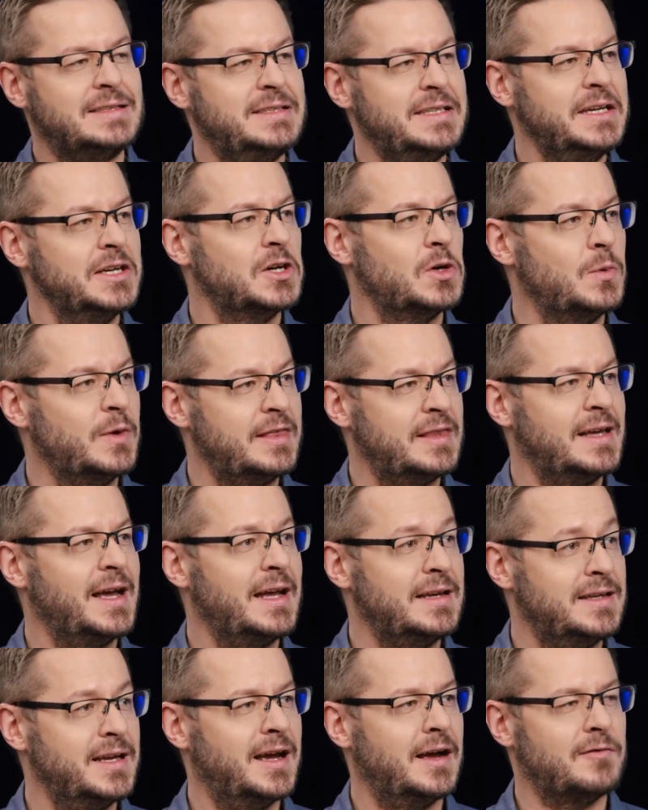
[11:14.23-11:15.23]
deal with the
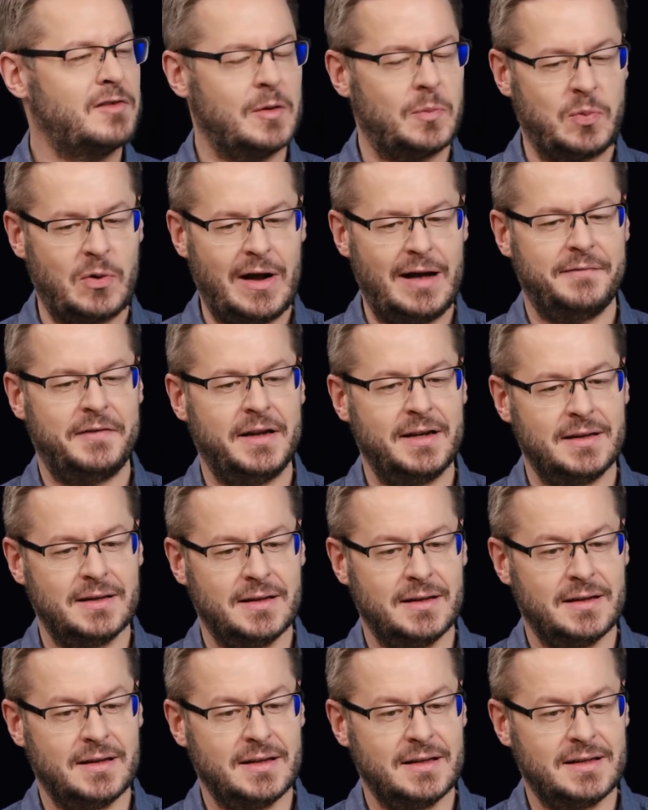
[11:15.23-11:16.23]
idea of their prophet
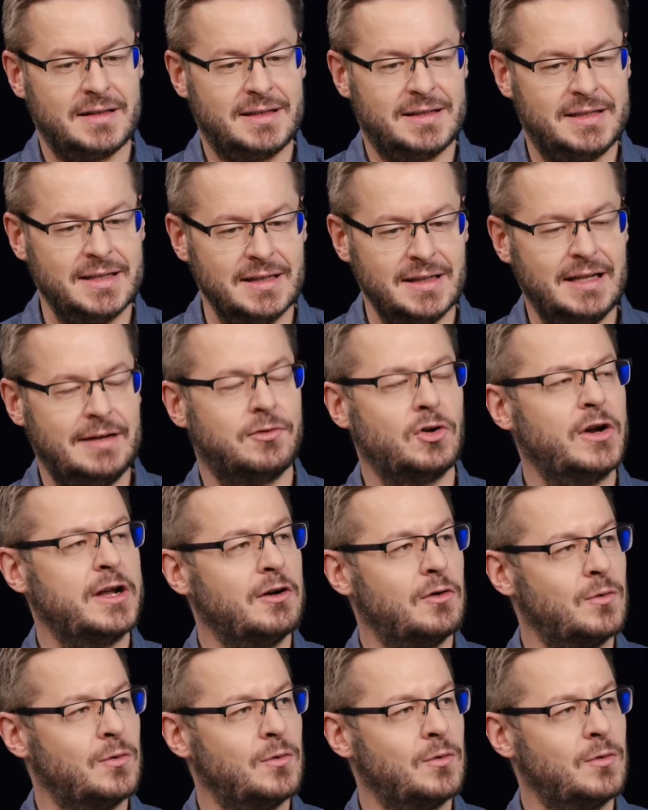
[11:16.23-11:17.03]
delivering